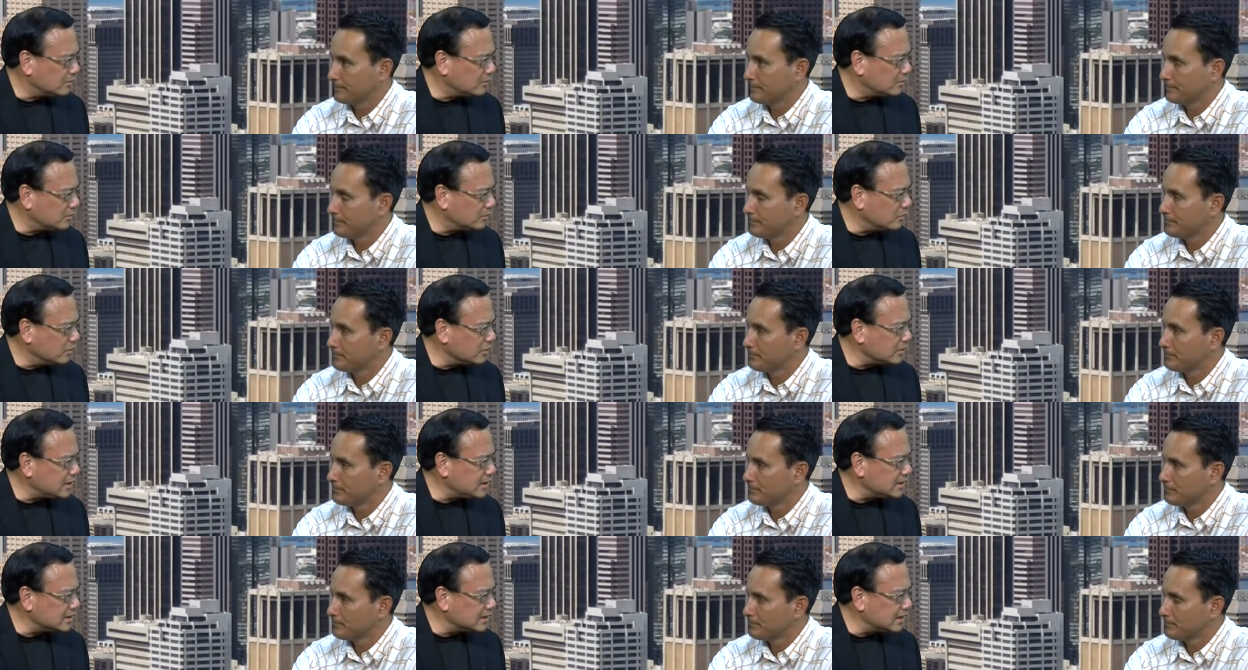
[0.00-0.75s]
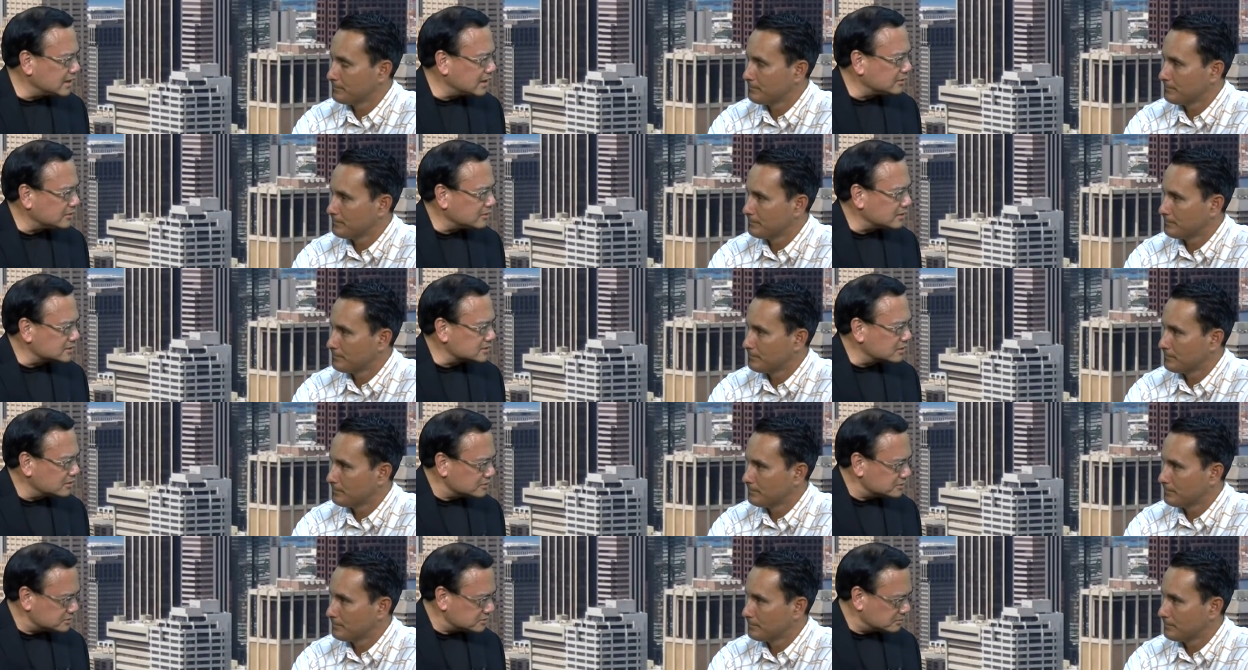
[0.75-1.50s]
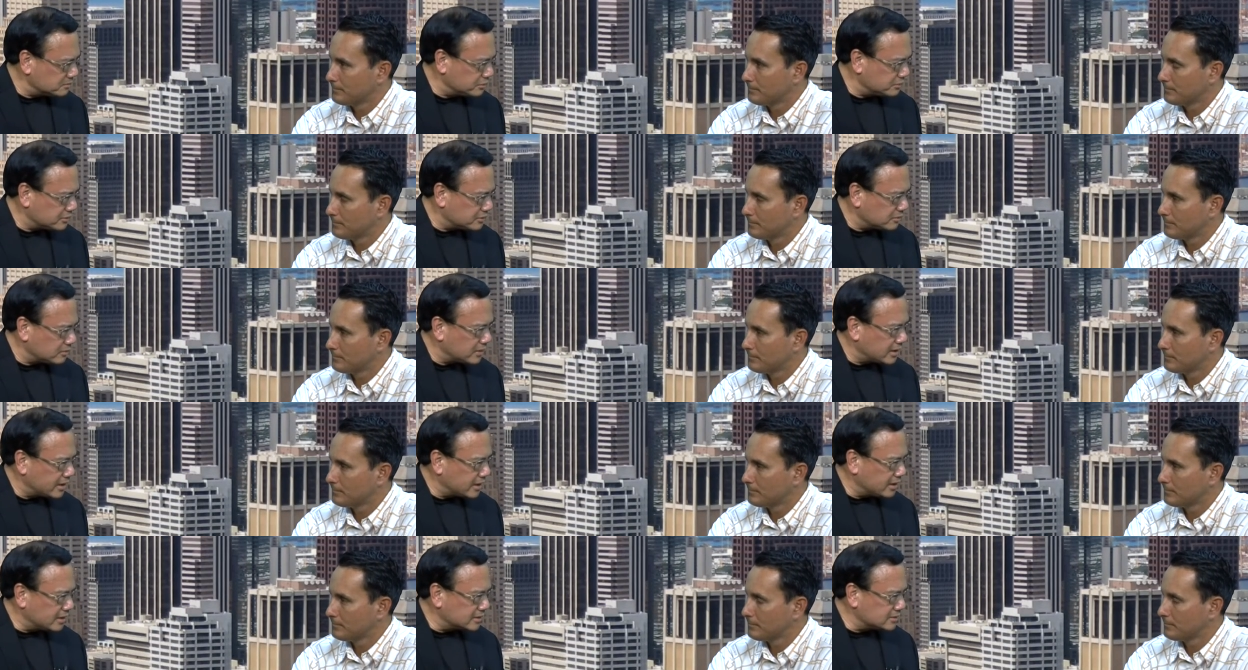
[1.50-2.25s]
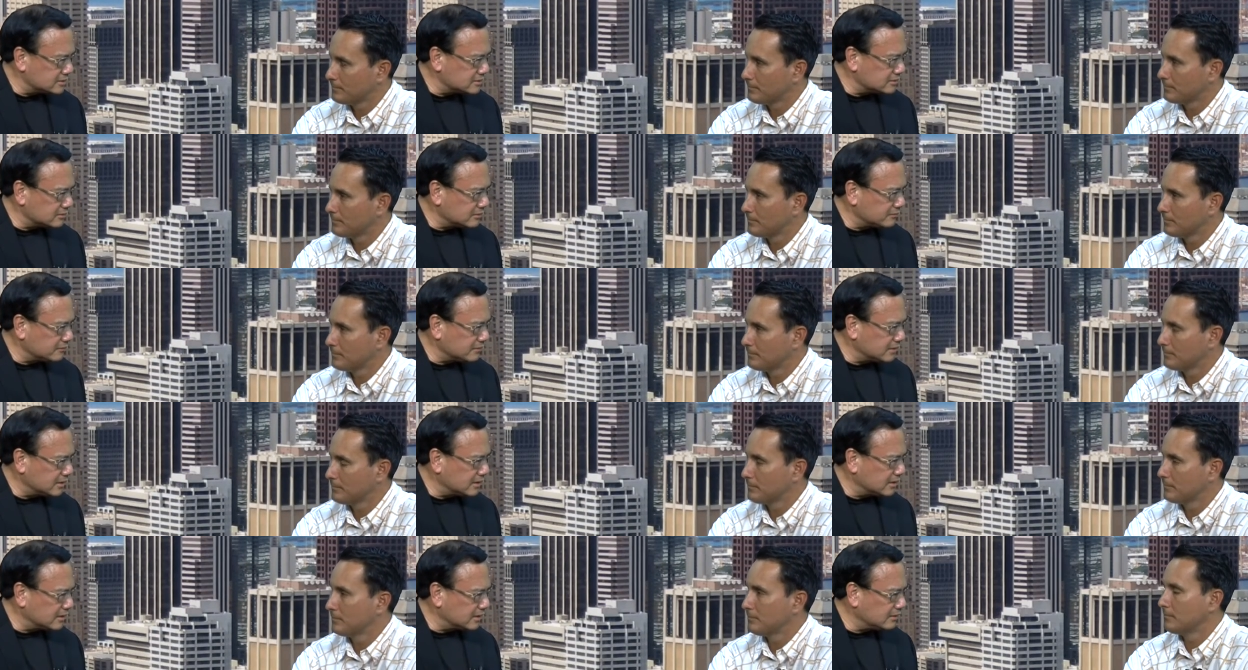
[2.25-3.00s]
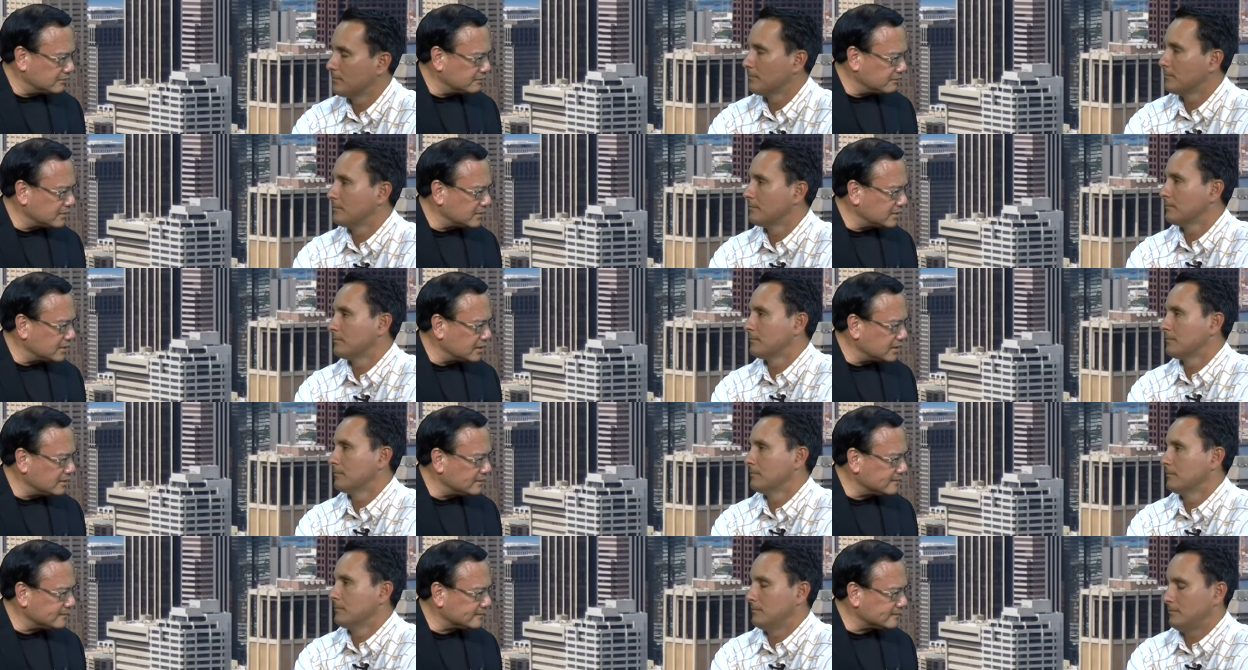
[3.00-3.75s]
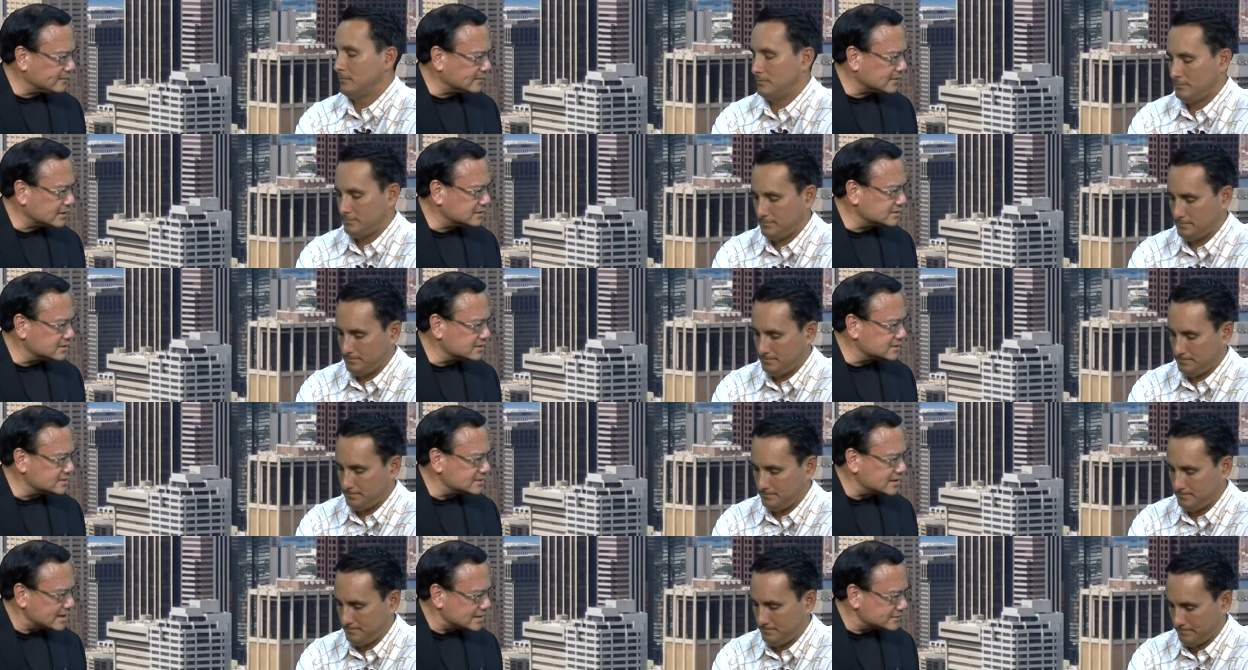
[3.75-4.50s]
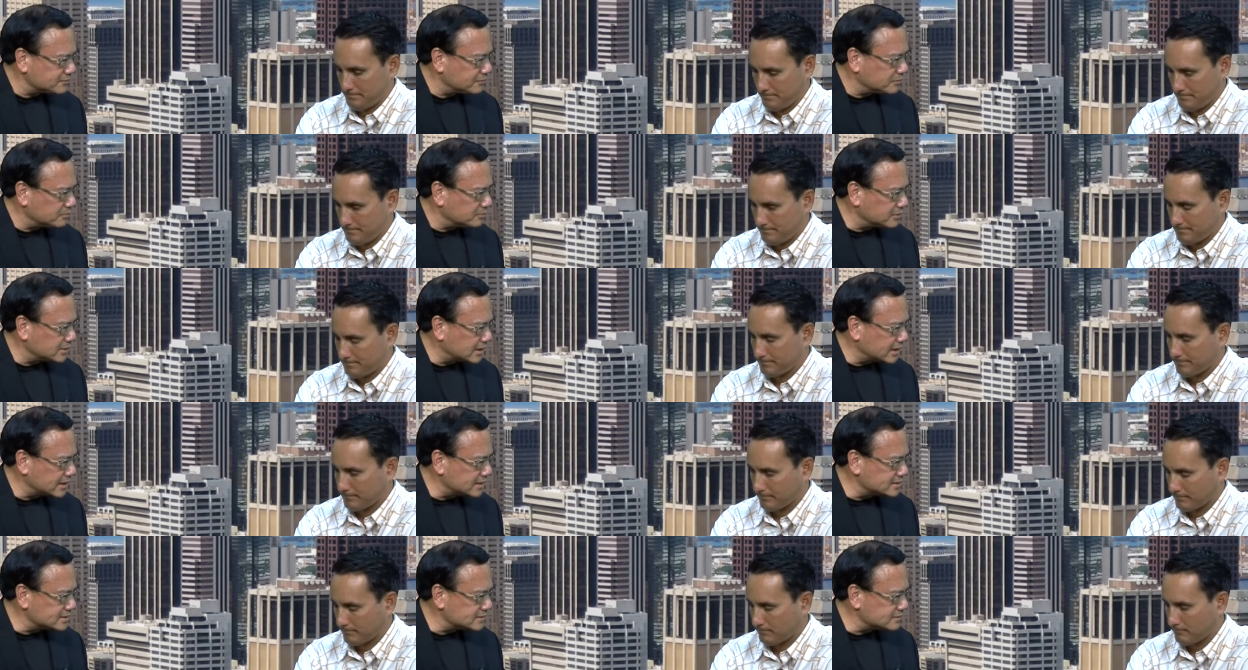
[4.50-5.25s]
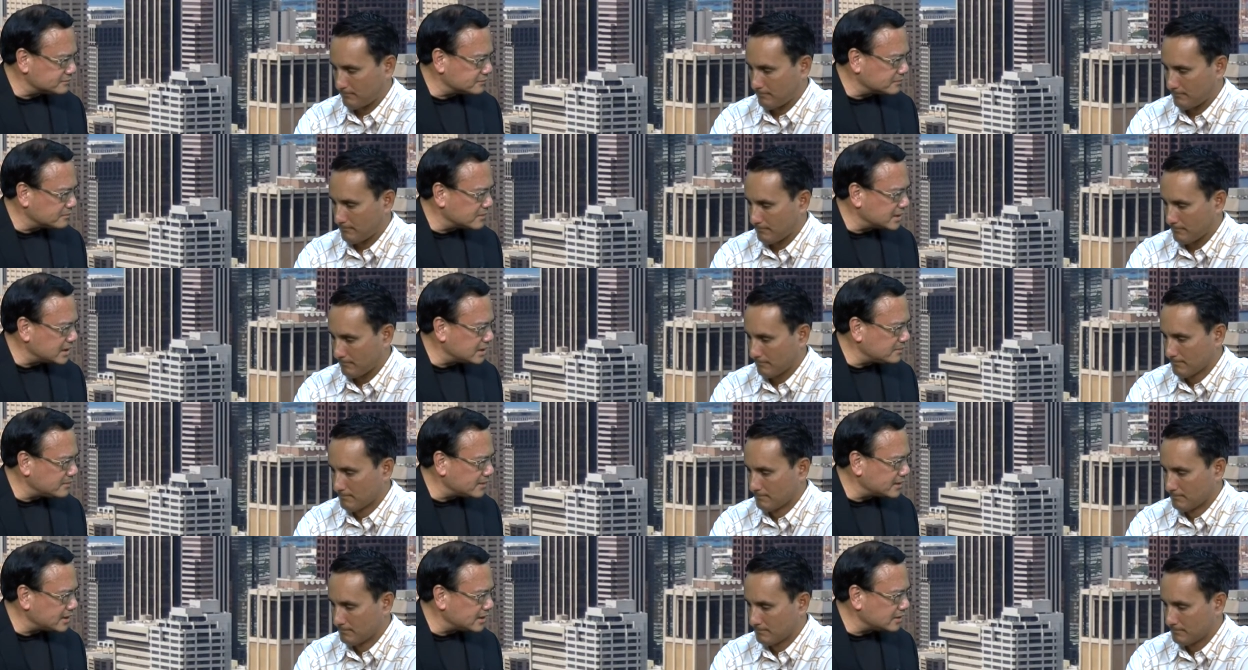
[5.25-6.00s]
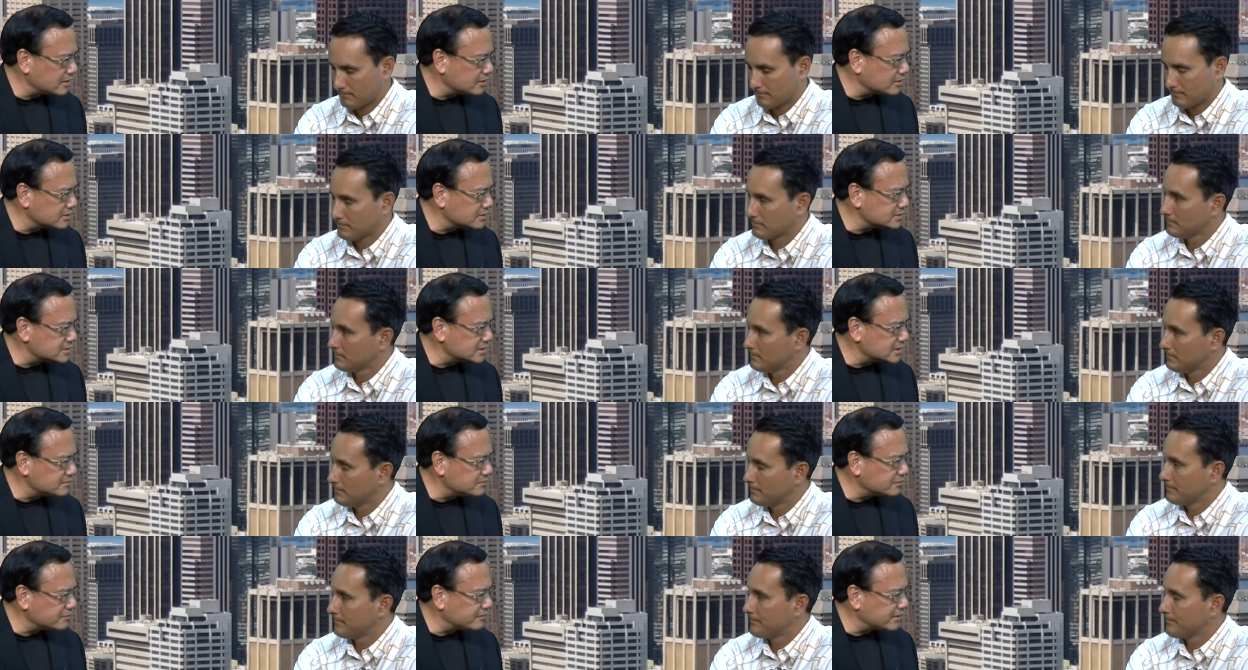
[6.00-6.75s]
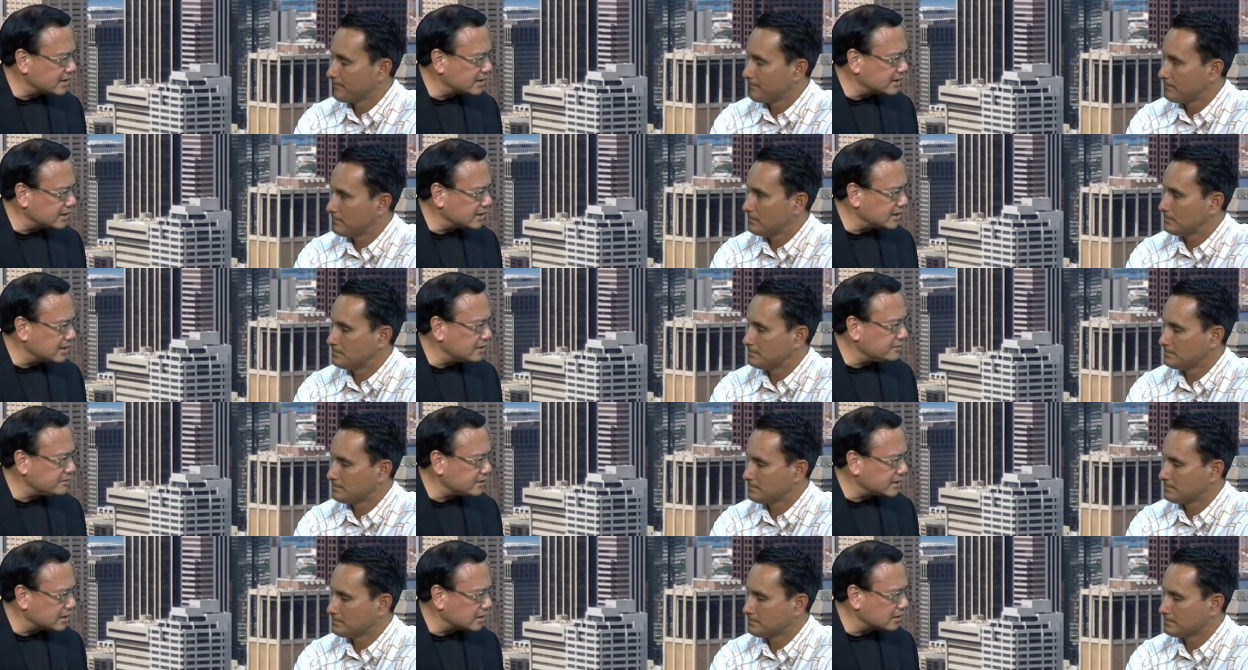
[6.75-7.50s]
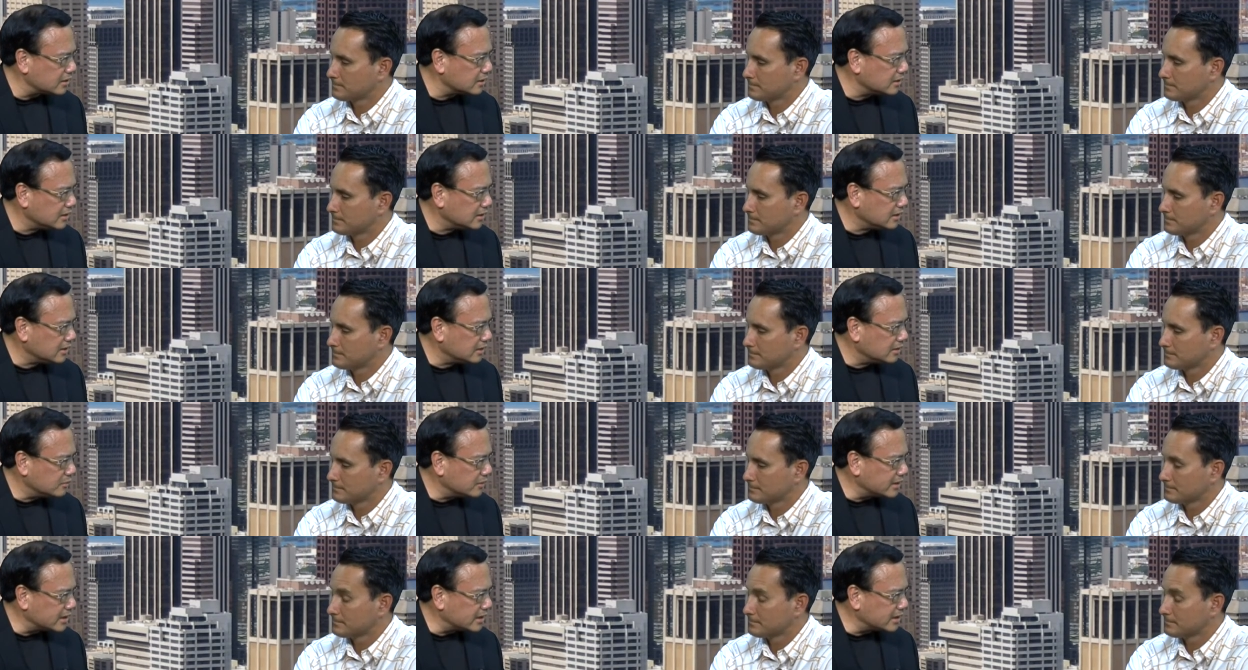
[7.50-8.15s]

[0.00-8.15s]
Speaker 1: Working together has also put Hawaii into a very successful place for many, many years in providing health care. We